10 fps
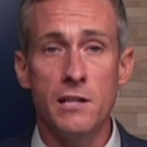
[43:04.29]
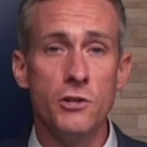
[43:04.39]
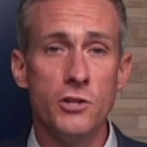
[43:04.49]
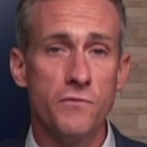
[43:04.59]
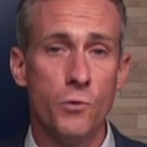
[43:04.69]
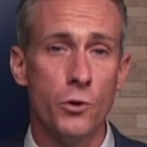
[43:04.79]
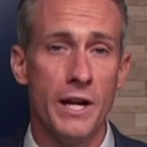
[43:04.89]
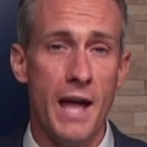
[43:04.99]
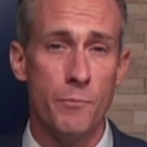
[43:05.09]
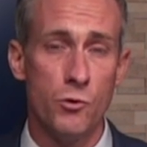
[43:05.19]
and it looks
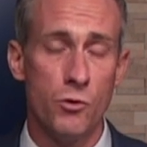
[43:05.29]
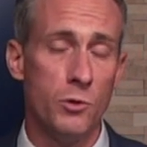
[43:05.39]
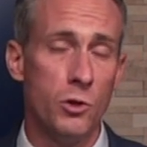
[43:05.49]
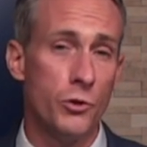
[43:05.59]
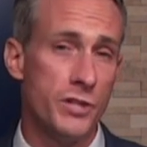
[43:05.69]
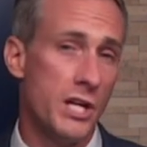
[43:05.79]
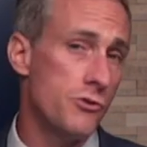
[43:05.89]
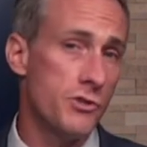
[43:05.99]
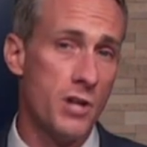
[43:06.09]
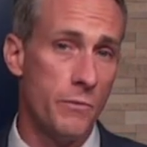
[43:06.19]
for an abnormal or
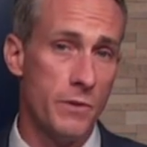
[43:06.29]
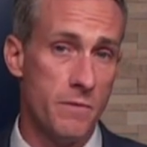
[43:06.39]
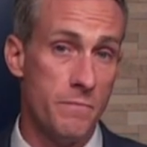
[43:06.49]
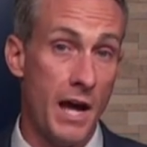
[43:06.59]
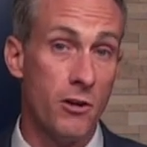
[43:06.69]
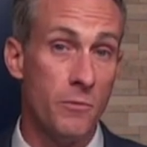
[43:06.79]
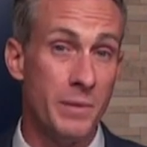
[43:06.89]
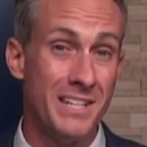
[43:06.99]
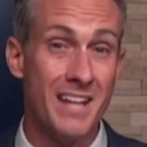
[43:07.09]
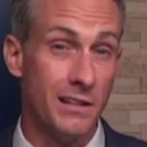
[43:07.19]
dangerous heart rhythm that
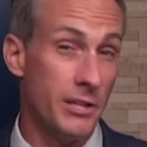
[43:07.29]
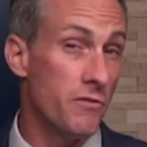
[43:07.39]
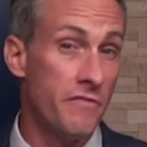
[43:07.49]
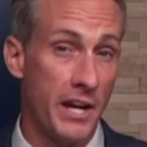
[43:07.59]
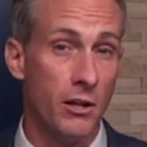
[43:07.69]
could be deadly or